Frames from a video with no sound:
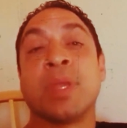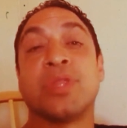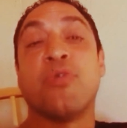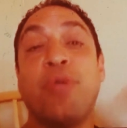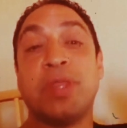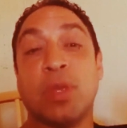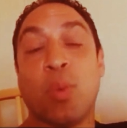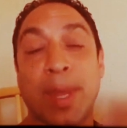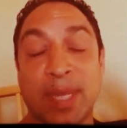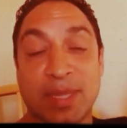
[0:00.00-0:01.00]
the reason
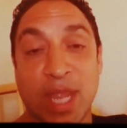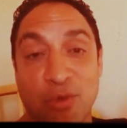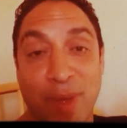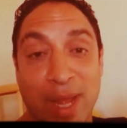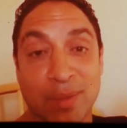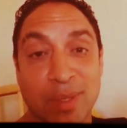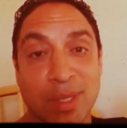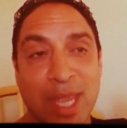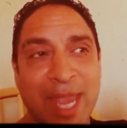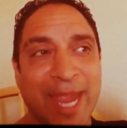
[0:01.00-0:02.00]
why they stay around.
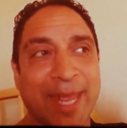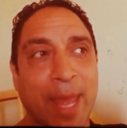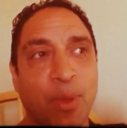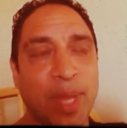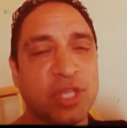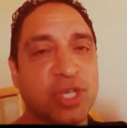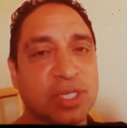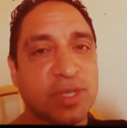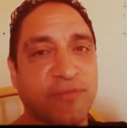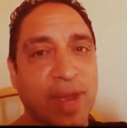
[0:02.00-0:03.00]
And I know they're
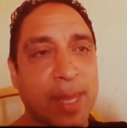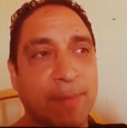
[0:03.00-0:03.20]
justifying it